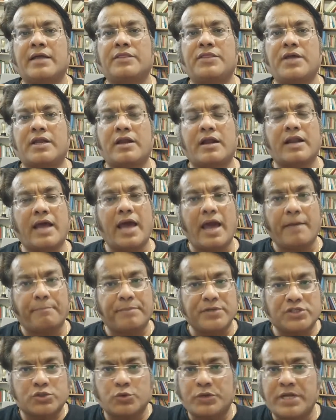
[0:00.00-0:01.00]
there are
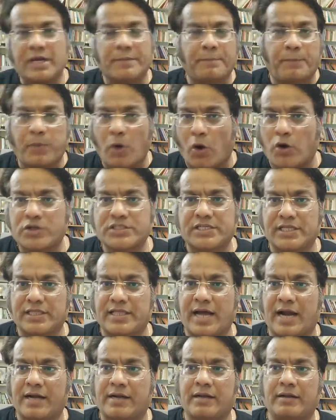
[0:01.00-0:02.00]
episodic plots
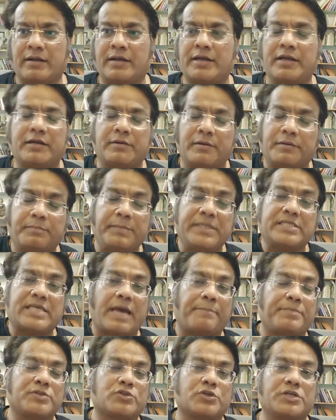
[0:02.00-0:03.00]
in that. It
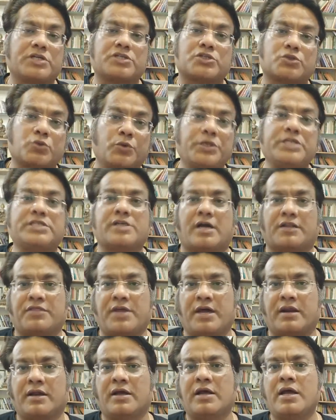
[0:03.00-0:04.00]
means episodic stories
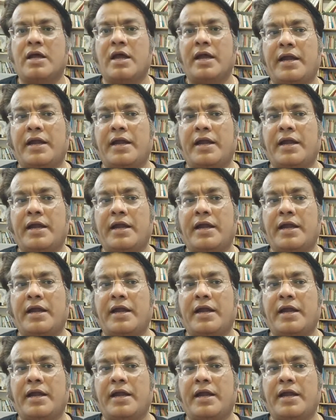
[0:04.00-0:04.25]
are there.